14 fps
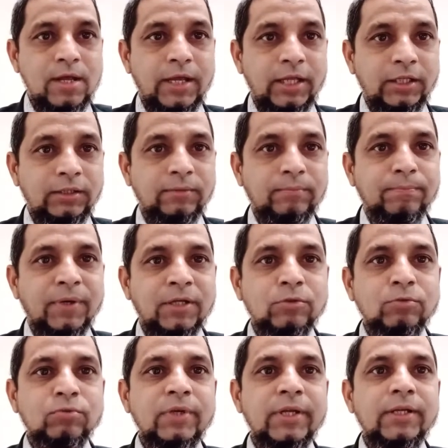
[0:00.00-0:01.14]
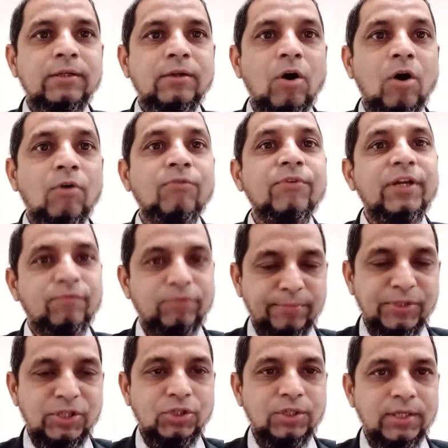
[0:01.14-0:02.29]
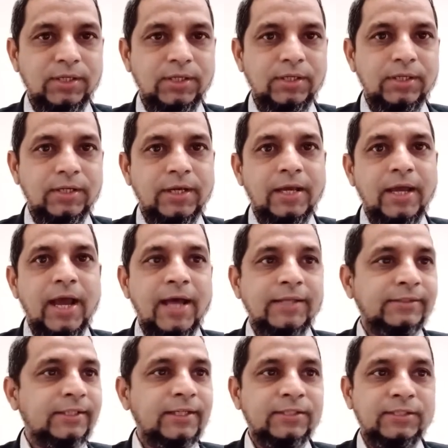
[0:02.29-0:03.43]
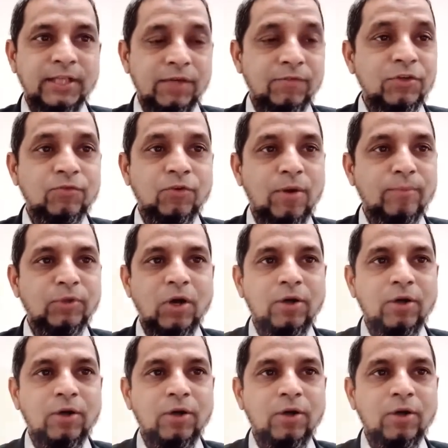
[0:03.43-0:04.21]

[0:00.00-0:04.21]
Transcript: in pursuit of information. As distinguished from the